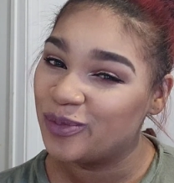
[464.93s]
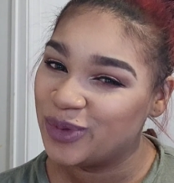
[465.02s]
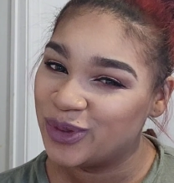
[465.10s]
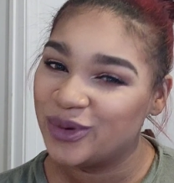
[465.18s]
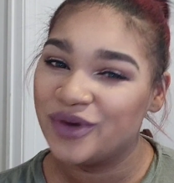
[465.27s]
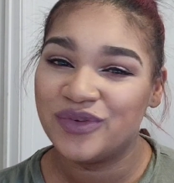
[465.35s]
help
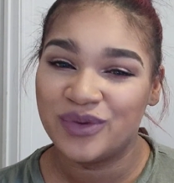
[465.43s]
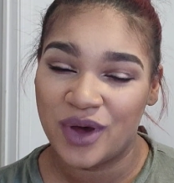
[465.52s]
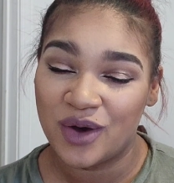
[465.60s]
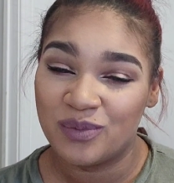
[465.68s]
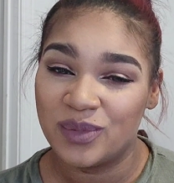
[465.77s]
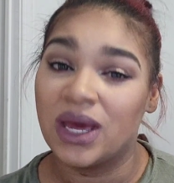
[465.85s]
you if you
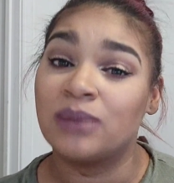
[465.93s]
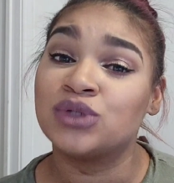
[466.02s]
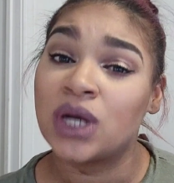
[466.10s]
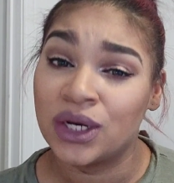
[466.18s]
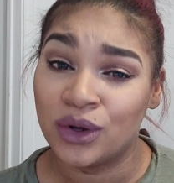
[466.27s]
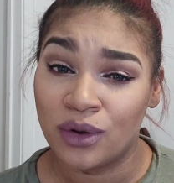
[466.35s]
help me. I'm
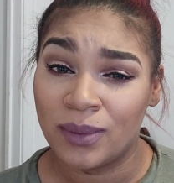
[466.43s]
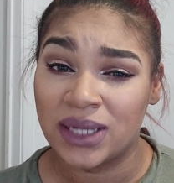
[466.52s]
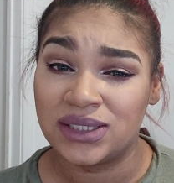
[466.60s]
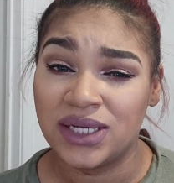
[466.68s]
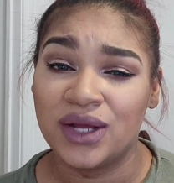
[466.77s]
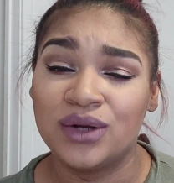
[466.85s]
trying to grow
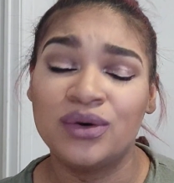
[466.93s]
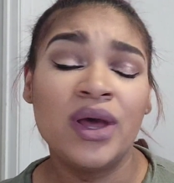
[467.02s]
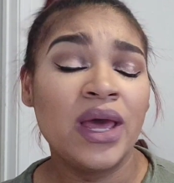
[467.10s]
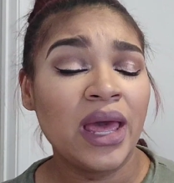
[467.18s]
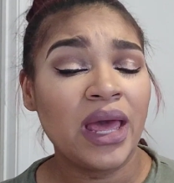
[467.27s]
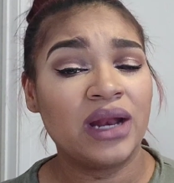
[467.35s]
my channel
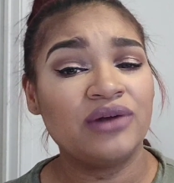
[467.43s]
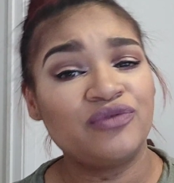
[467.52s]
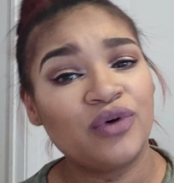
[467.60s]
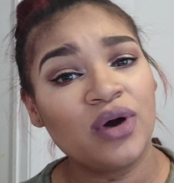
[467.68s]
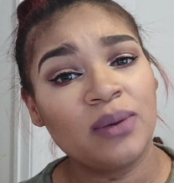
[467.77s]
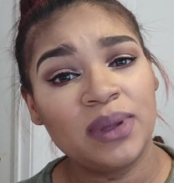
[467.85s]
and
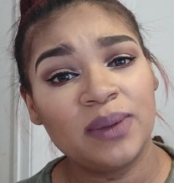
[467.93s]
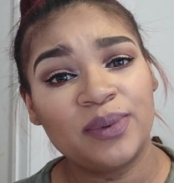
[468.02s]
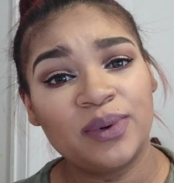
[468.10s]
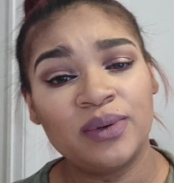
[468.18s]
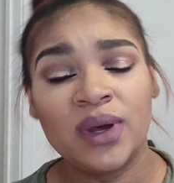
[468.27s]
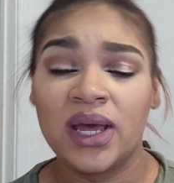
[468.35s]
inform
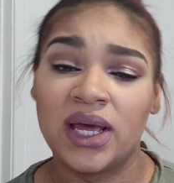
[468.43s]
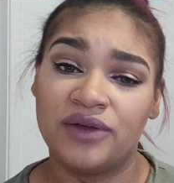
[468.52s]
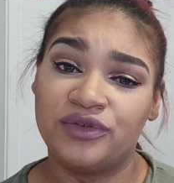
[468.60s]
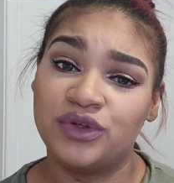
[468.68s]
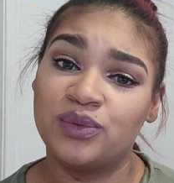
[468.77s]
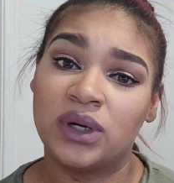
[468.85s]
people. And
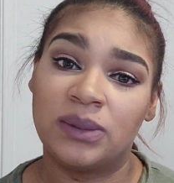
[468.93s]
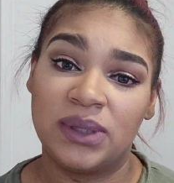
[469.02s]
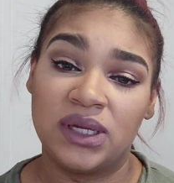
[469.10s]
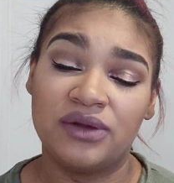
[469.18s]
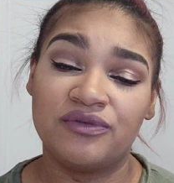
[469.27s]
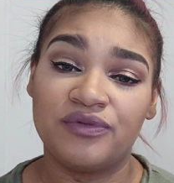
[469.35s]
if you want to
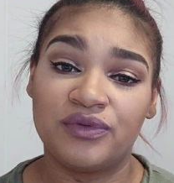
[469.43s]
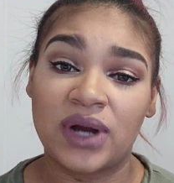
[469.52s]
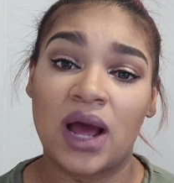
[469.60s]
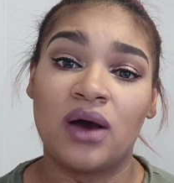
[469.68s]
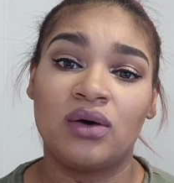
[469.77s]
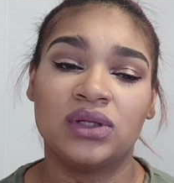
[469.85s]
be
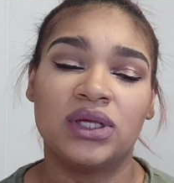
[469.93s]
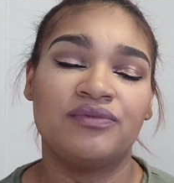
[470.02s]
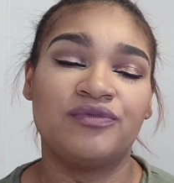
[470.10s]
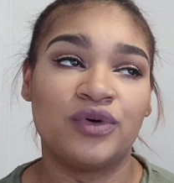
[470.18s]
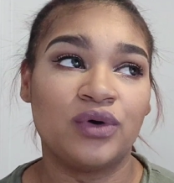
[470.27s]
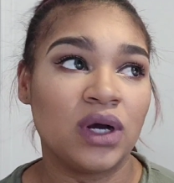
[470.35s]
not only
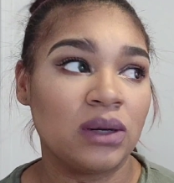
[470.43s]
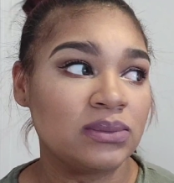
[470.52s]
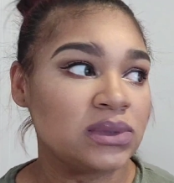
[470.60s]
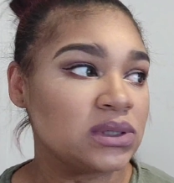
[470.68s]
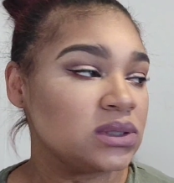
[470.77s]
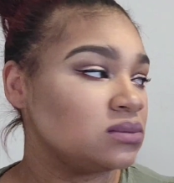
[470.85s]

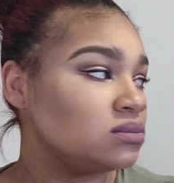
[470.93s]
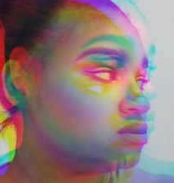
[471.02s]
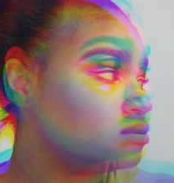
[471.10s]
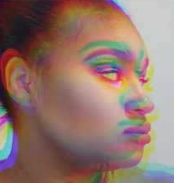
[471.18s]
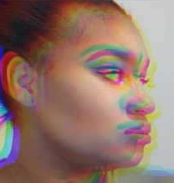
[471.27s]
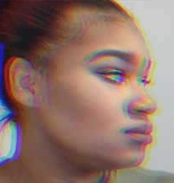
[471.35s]

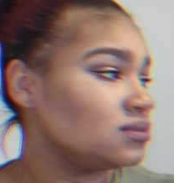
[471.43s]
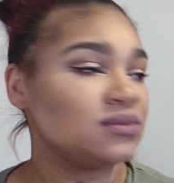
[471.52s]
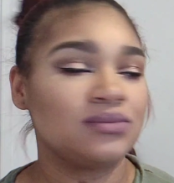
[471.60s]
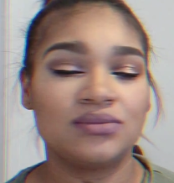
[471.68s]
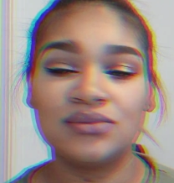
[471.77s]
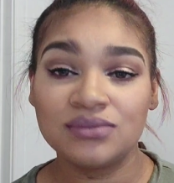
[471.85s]
informed,
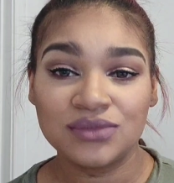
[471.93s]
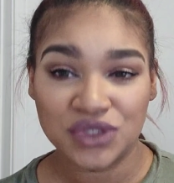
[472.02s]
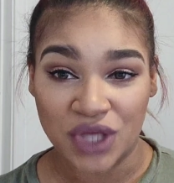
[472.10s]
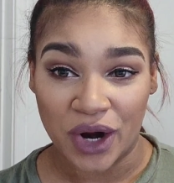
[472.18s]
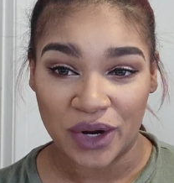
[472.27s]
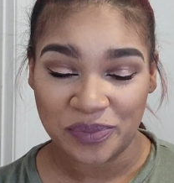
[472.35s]

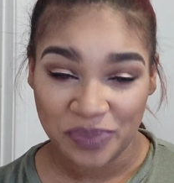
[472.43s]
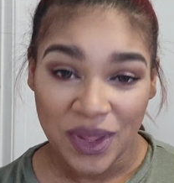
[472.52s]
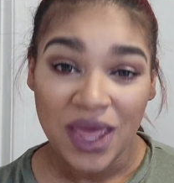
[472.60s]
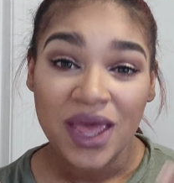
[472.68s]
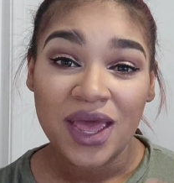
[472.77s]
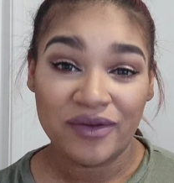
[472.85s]
sorry,
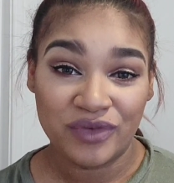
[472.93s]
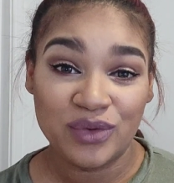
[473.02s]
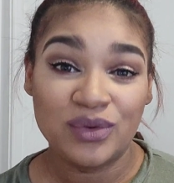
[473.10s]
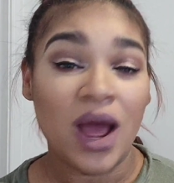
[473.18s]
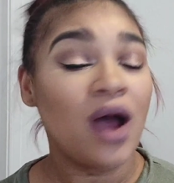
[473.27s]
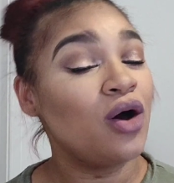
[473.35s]
if
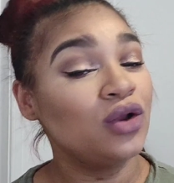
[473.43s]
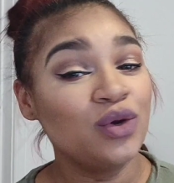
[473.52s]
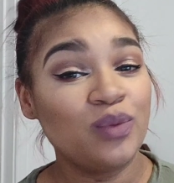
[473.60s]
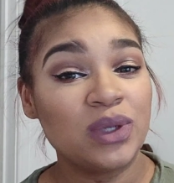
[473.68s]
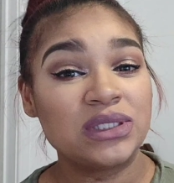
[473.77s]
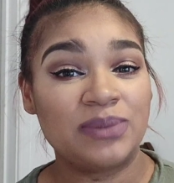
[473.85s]
you not
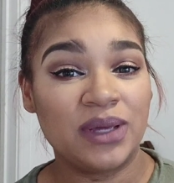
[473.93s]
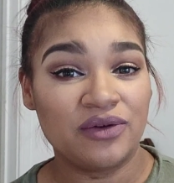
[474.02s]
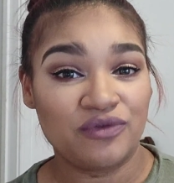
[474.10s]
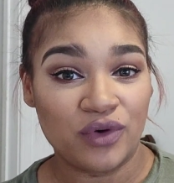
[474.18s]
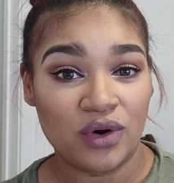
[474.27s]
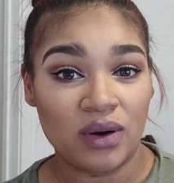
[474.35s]
only want to be
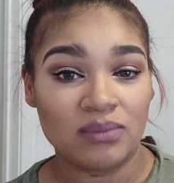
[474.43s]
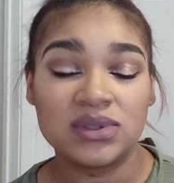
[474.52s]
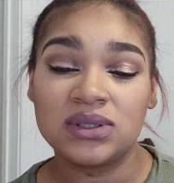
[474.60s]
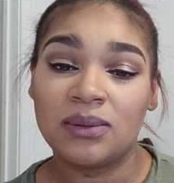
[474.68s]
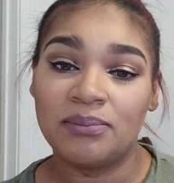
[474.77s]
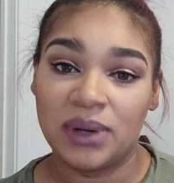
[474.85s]

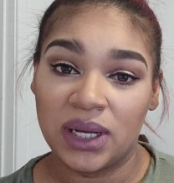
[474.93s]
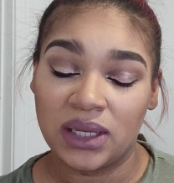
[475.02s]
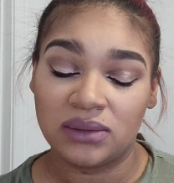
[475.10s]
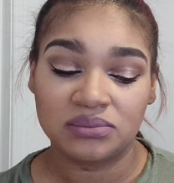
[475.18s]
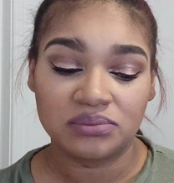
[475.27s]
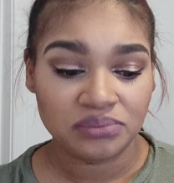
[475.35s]
informed, but,
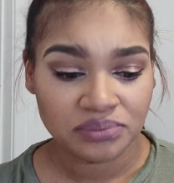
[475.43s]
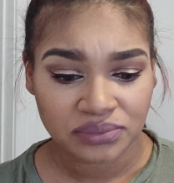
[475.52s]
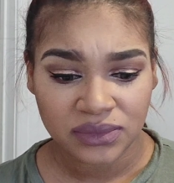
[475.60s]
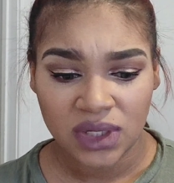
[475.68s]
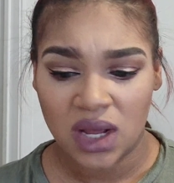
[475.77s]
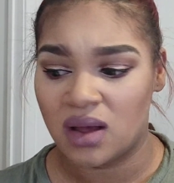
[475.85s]

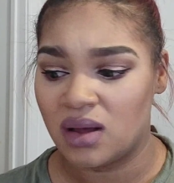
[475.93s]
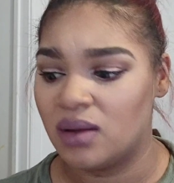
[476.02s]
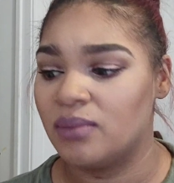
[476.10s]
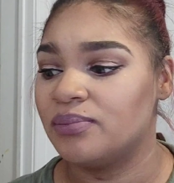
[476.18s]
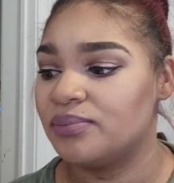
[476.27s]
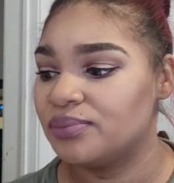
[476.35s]

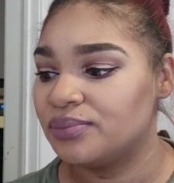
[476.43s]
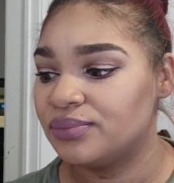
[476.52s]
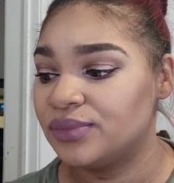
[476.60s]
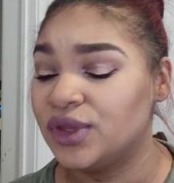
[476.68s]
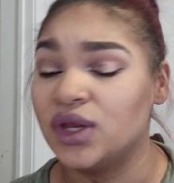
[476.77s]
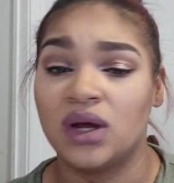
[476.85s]
um,
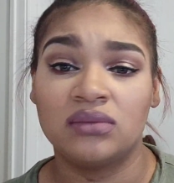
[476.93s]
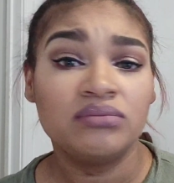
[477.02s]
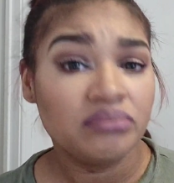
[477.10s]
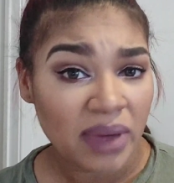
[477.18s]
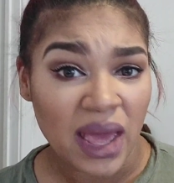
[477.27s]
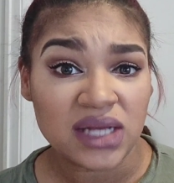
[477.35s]
you know,
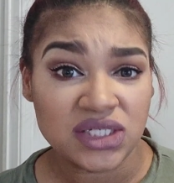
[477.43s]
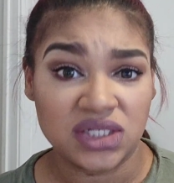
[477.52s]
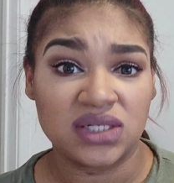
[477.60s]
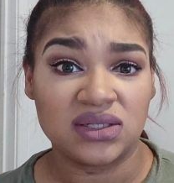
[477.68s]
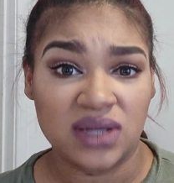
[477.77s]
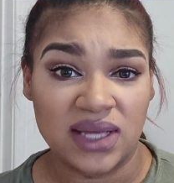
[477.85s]
pass
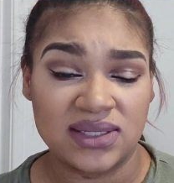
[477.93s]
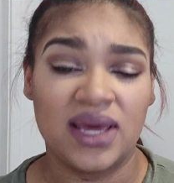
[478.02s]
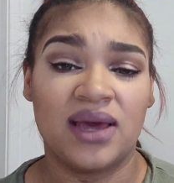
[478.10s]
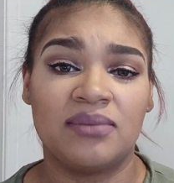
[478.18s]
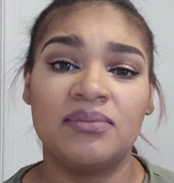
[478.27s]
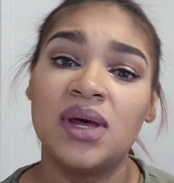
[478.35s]
your
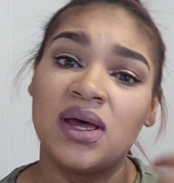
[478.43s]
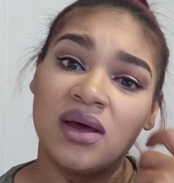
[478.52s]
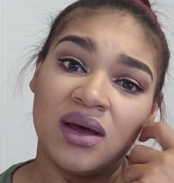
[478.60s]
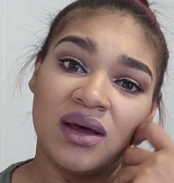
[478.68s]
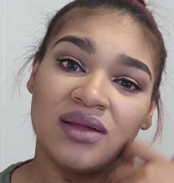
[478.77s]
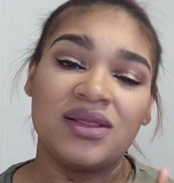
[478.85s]
exam,
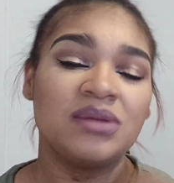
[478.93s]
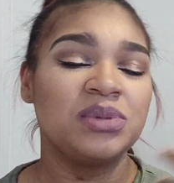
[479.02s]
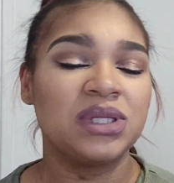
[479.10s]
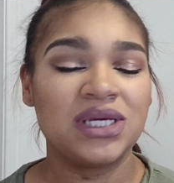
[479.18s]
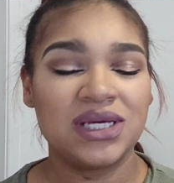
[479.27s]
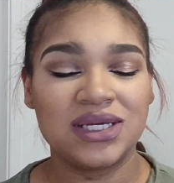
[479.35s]
then